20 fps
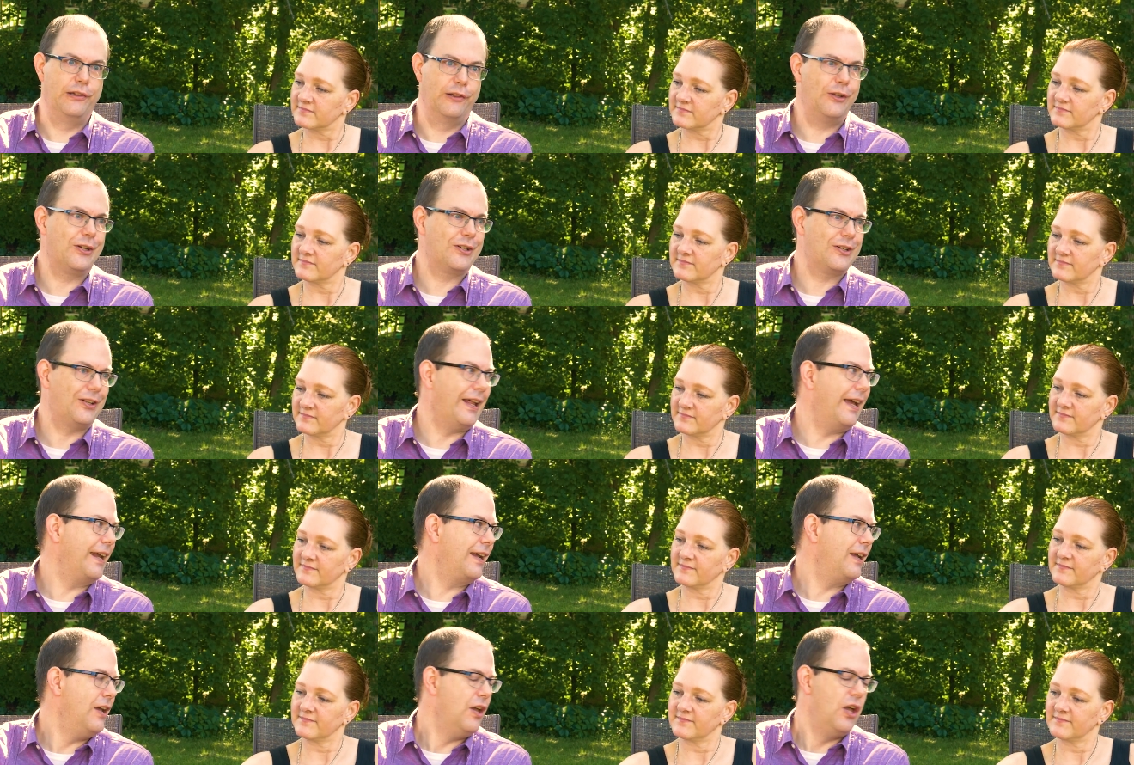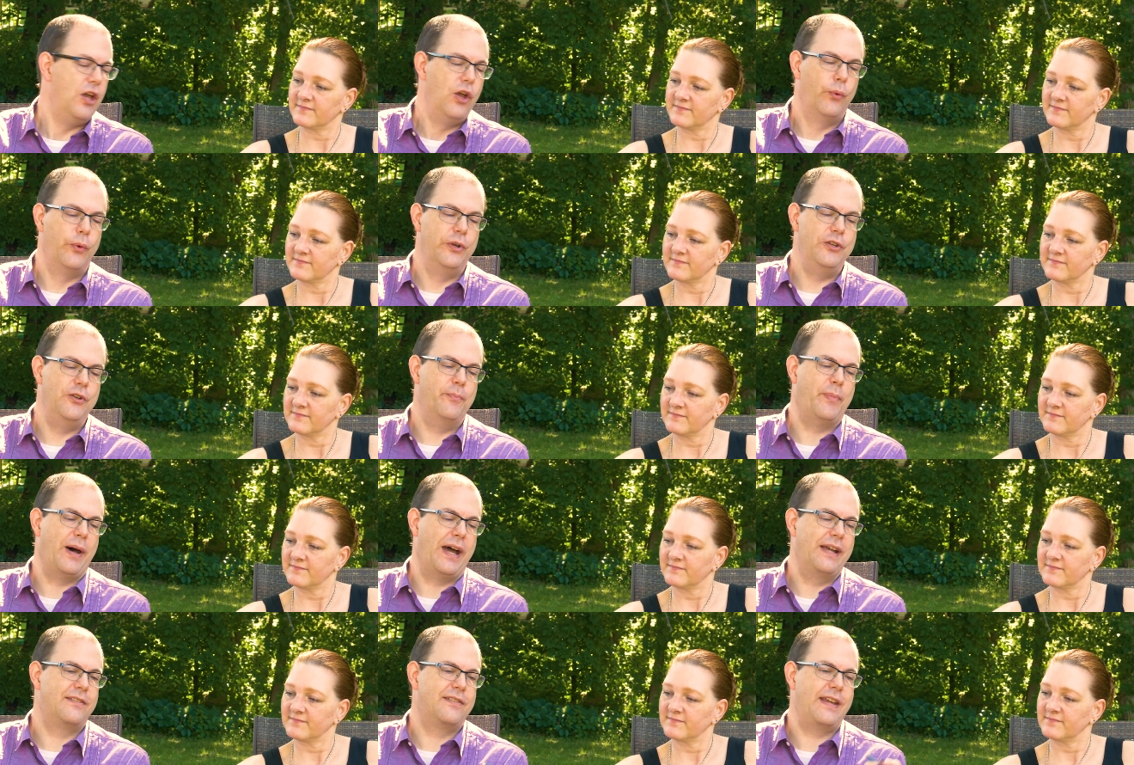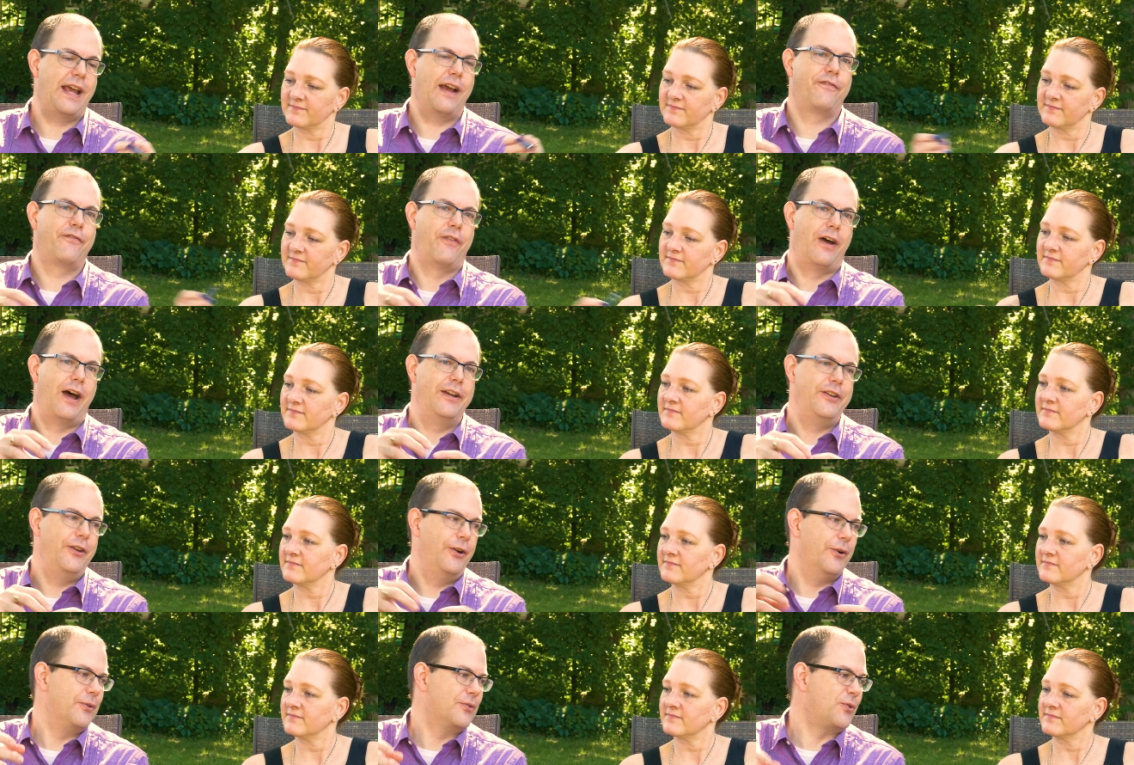Speaker 1: looked like when you buy saffron,
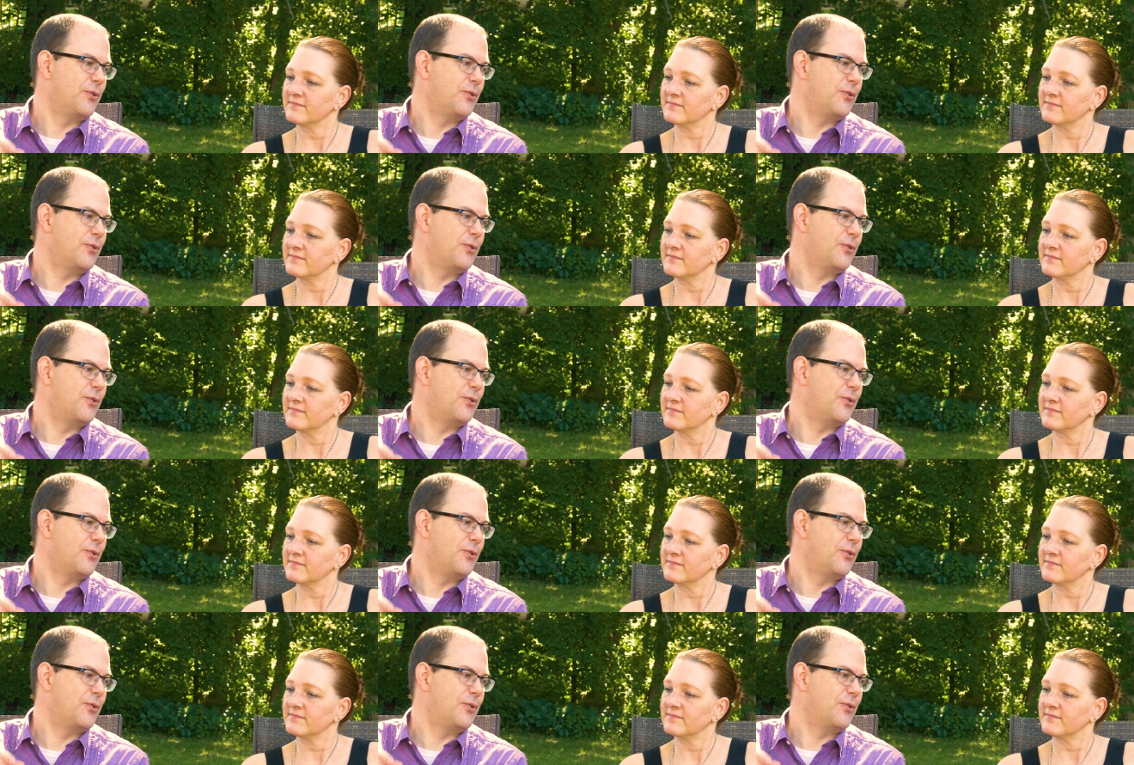you know,